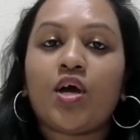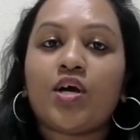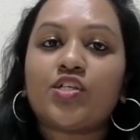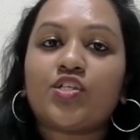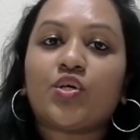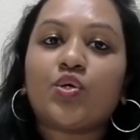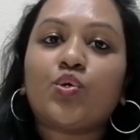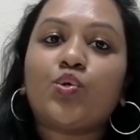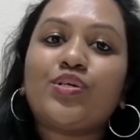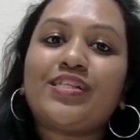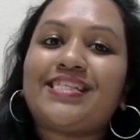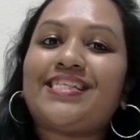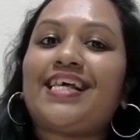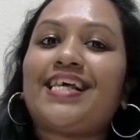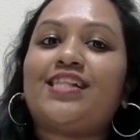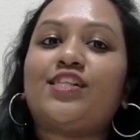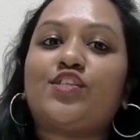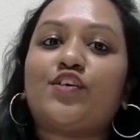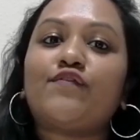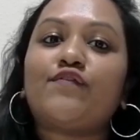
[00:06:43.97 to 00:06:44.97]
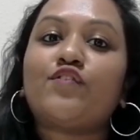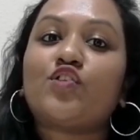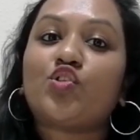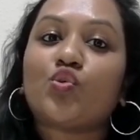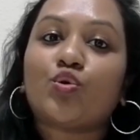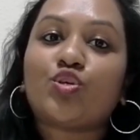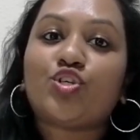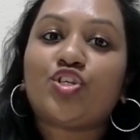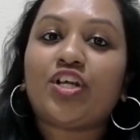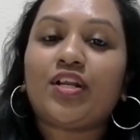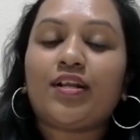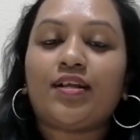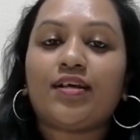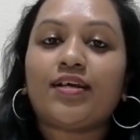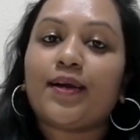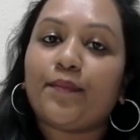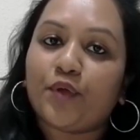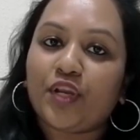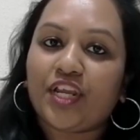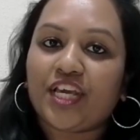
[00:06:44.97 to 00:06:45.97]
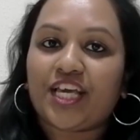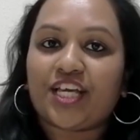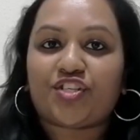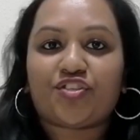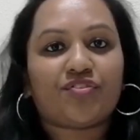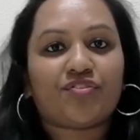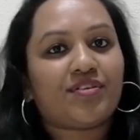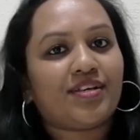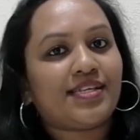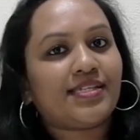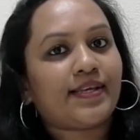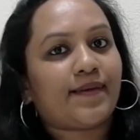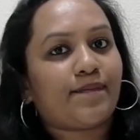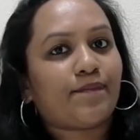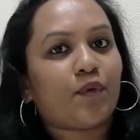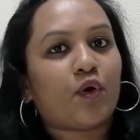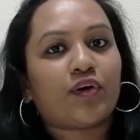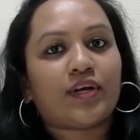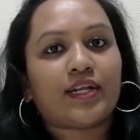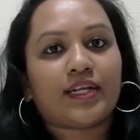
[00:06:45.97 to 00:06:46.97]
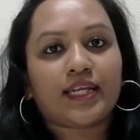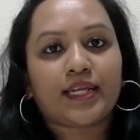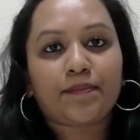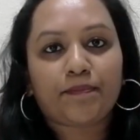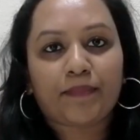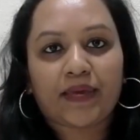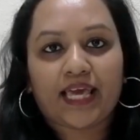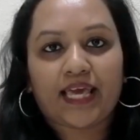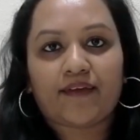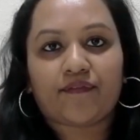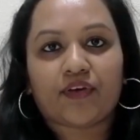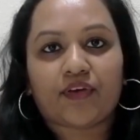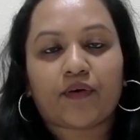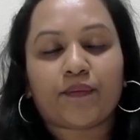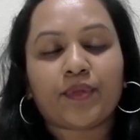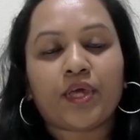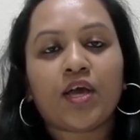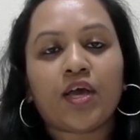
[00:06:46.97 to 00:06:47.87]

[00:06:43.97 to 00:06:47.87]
So good sense of social communication is important in behavior.